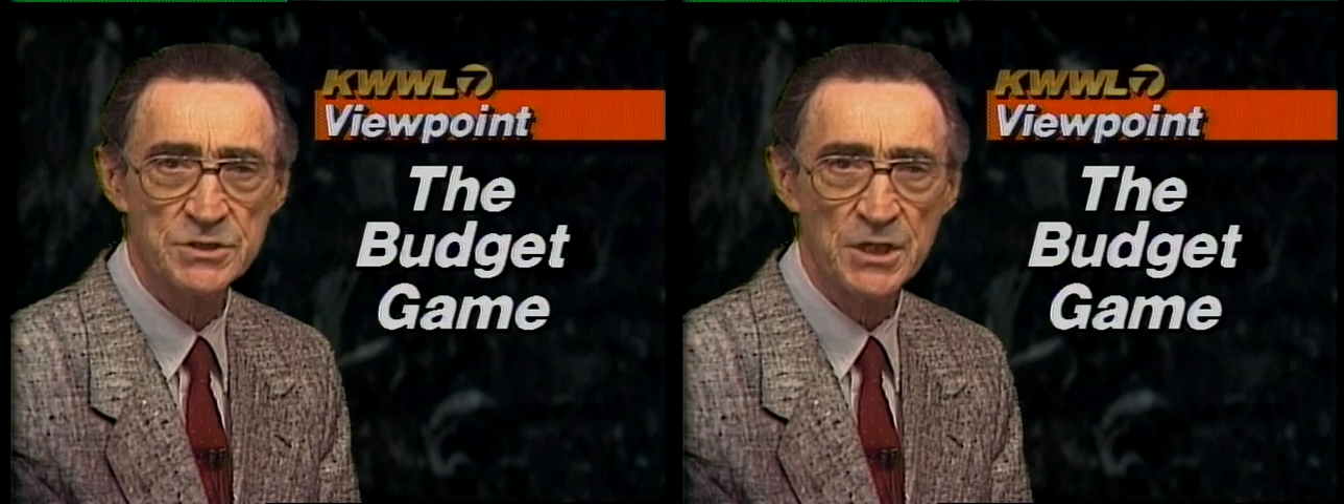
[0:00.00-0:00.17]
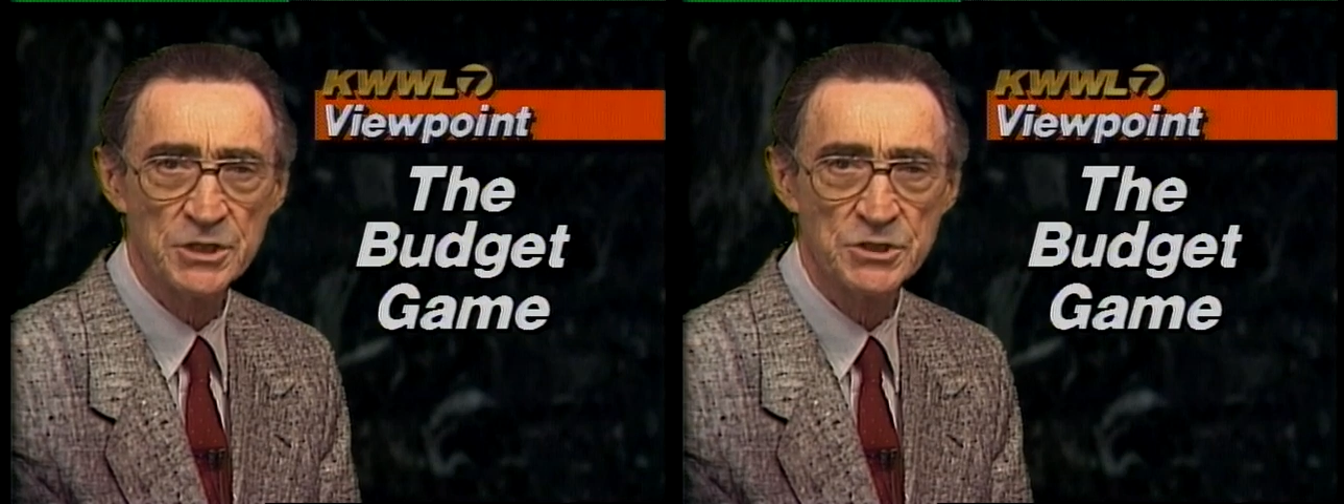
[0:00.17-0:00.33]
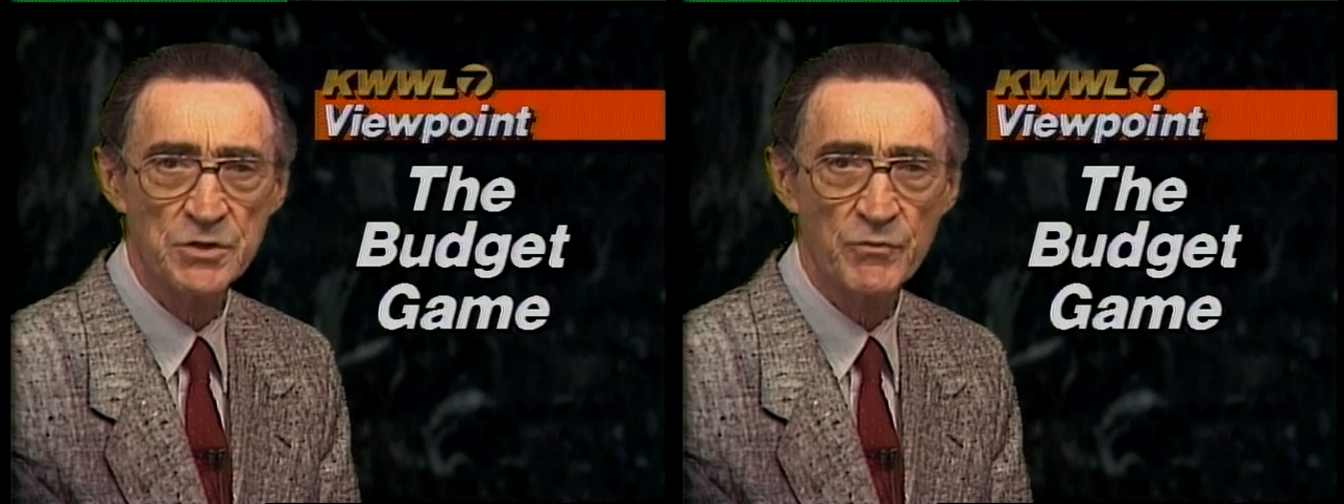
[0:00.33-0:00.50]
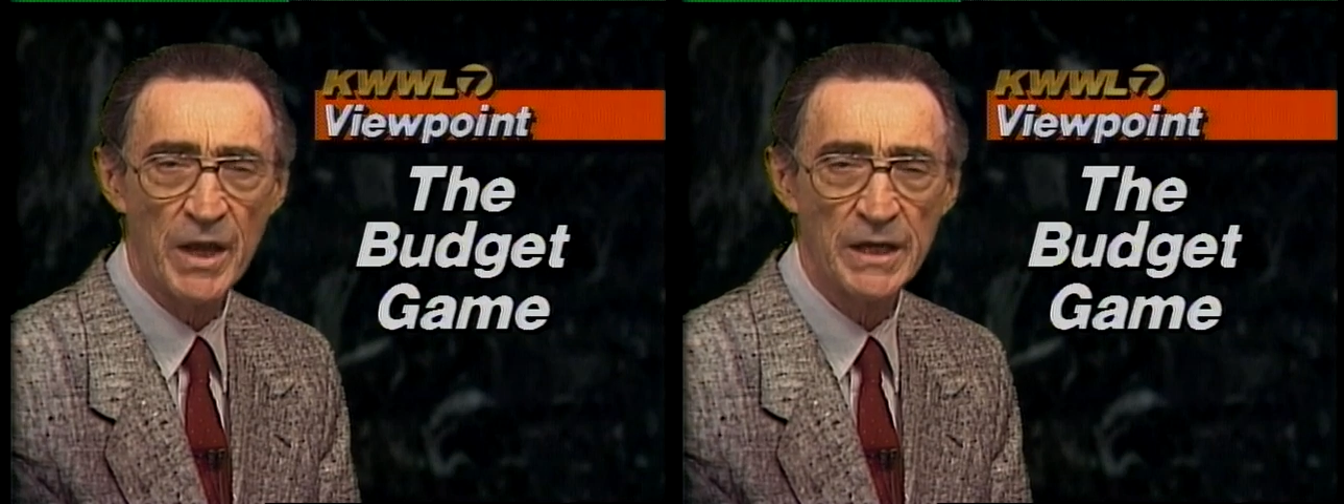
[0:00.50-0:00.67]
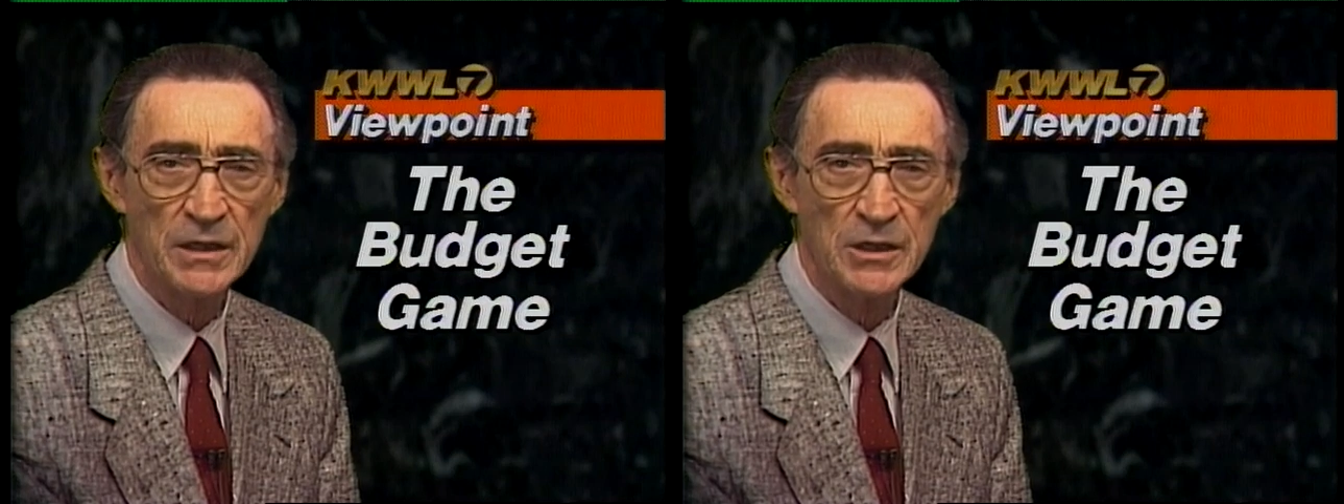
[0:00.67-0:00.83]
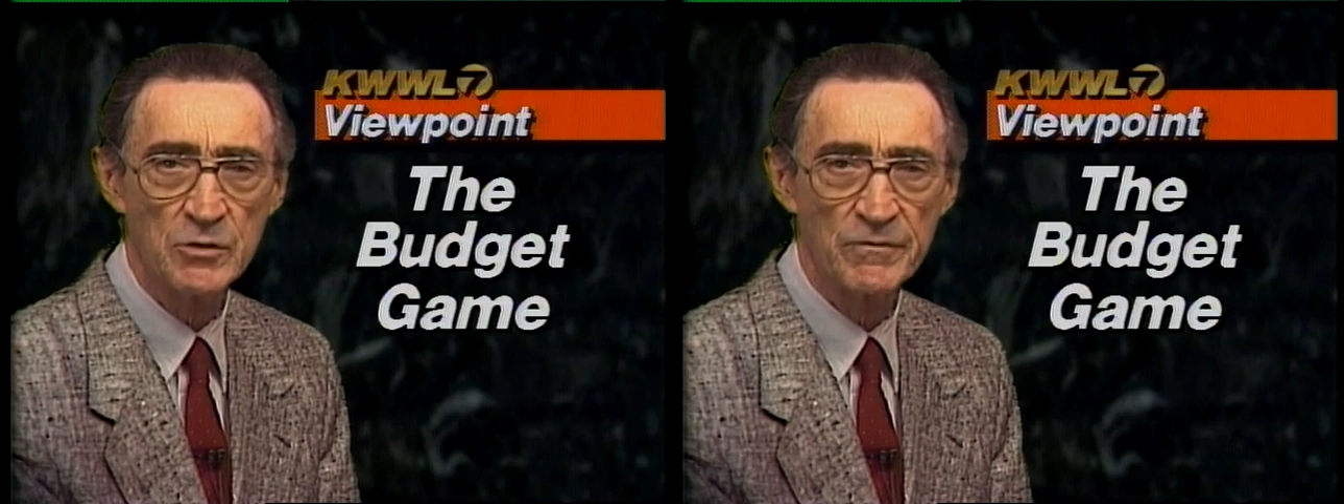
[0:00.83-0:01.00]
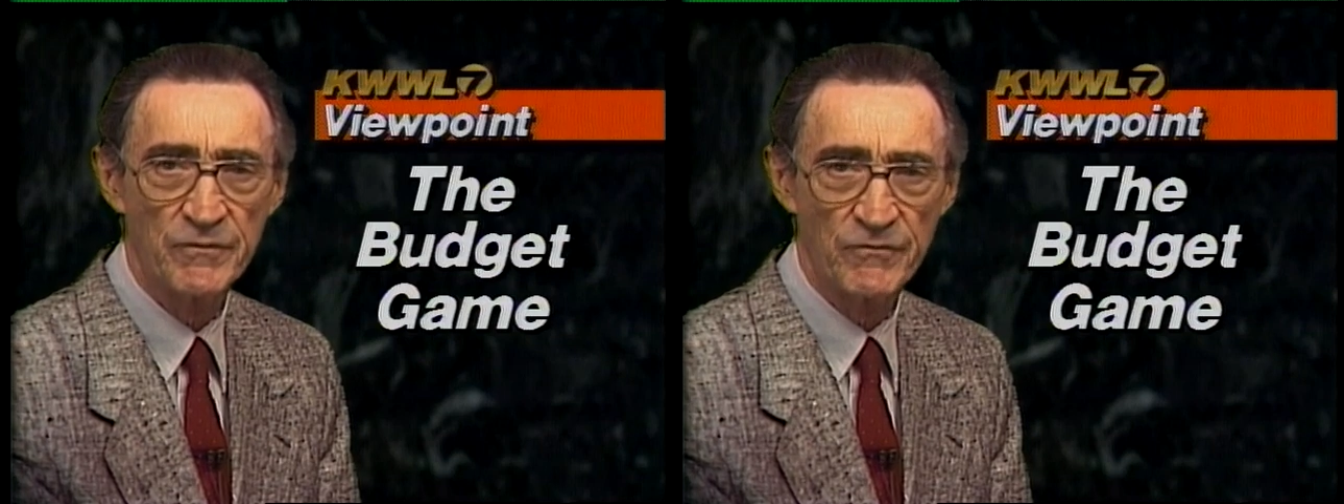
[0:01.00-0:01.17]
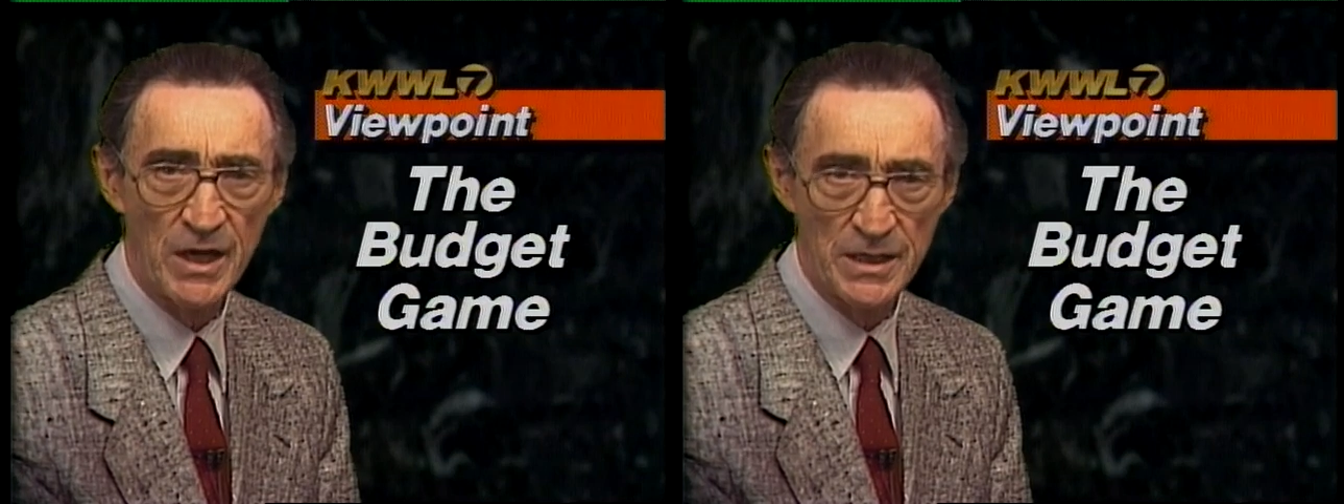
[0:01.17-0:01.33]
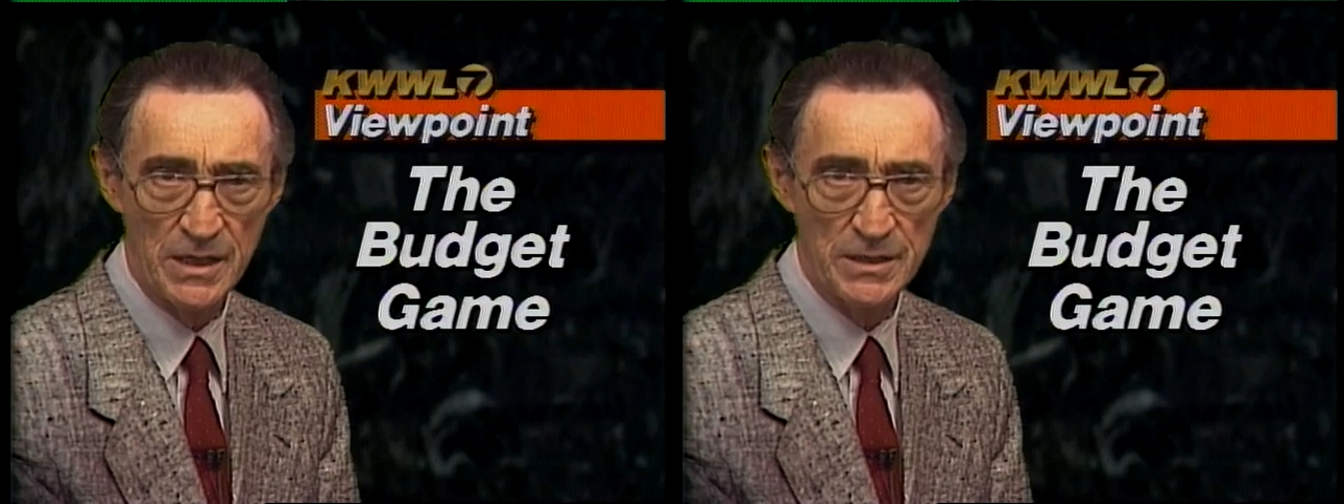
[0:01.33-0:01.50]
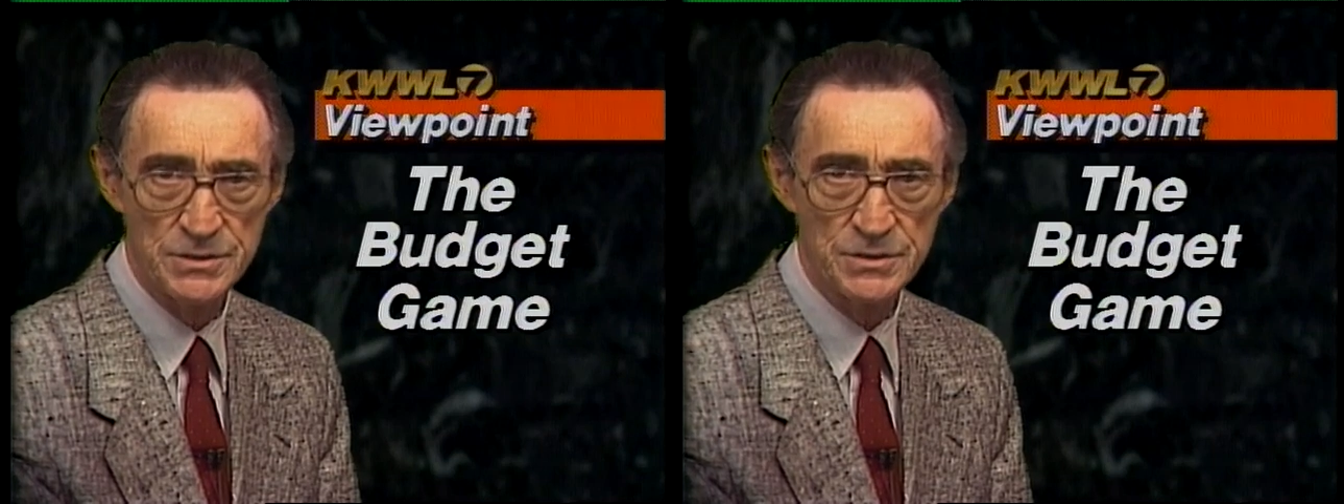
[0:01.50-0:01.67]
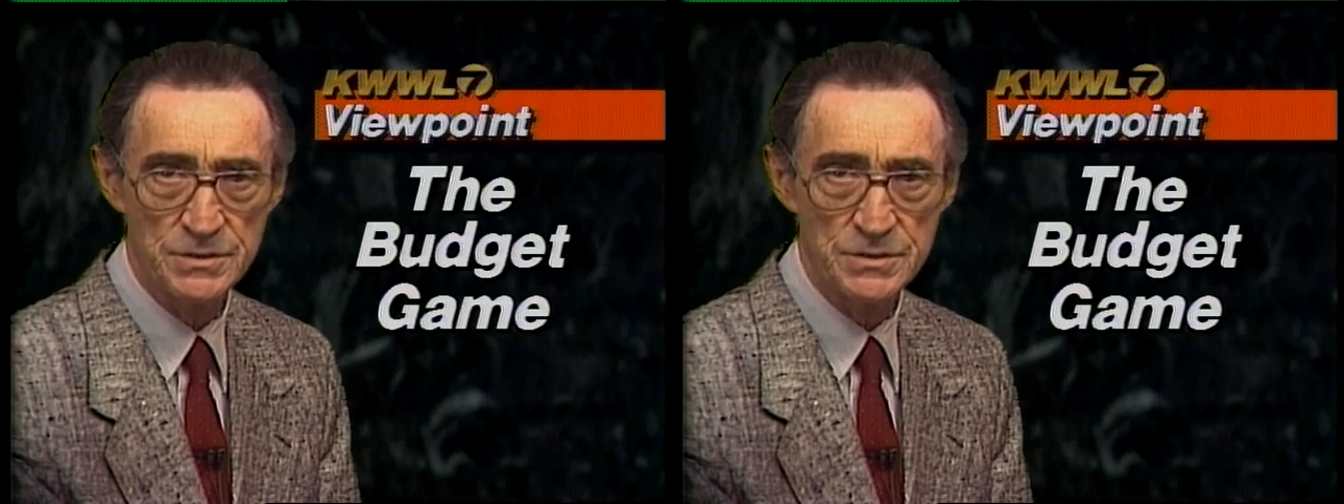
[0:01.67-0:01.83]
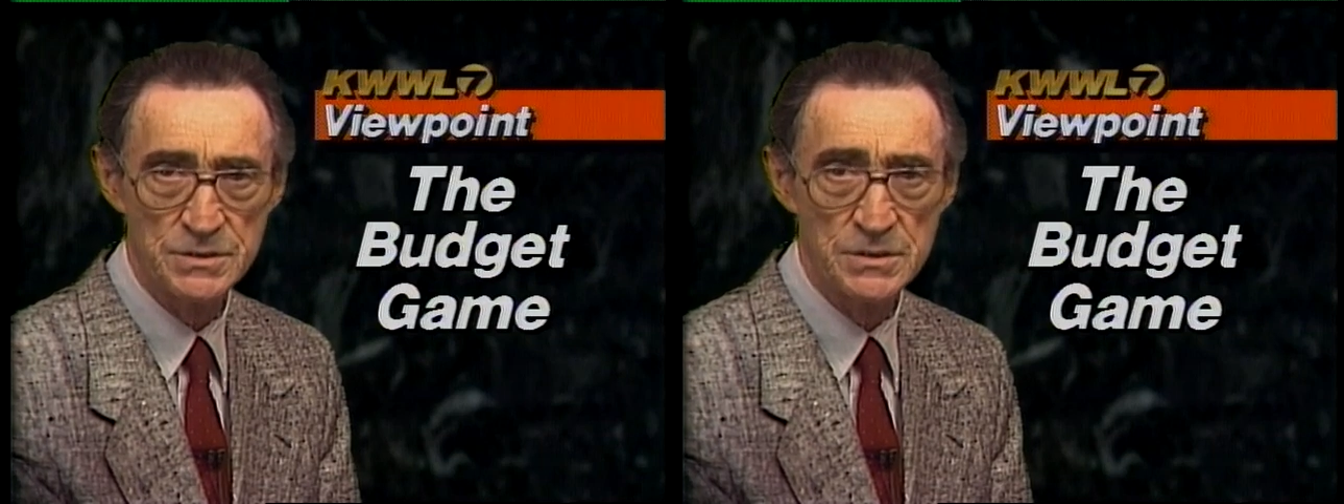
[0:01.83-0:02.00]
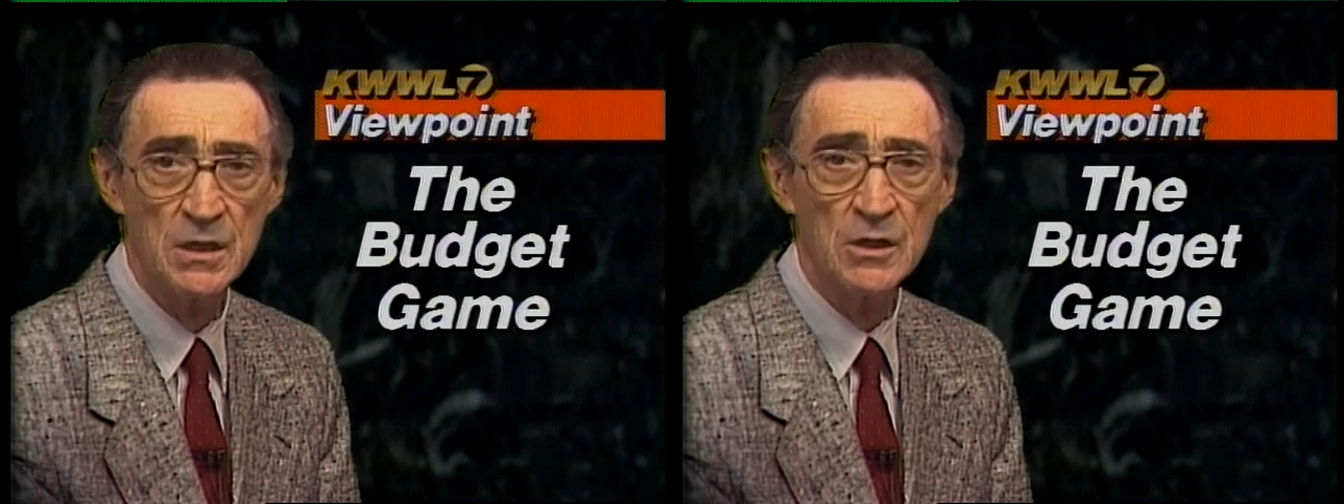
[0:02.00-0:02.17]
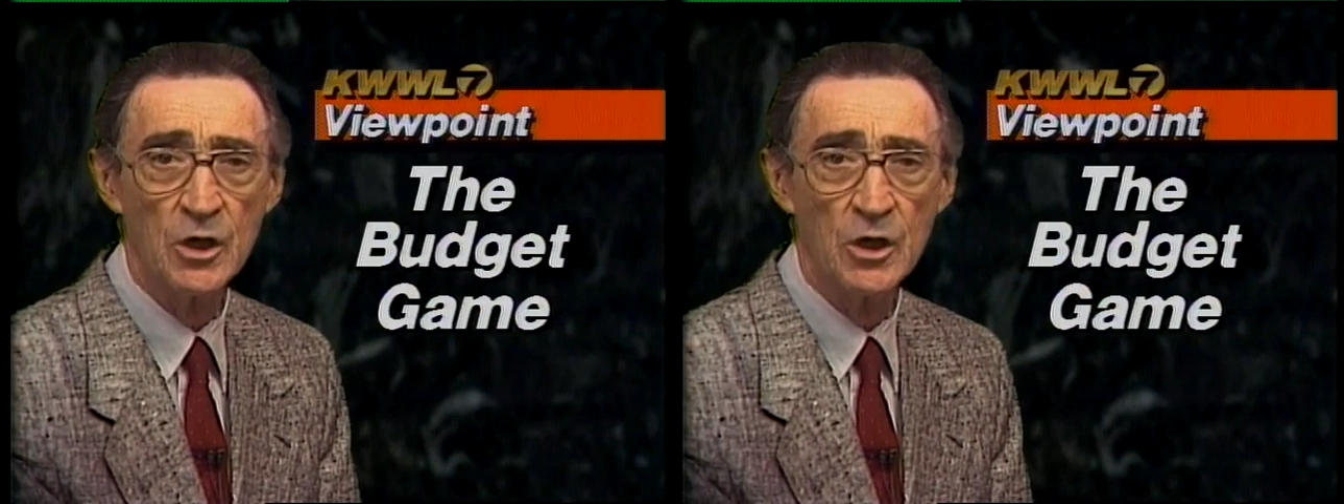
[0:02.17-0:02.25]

session wrangling over finances.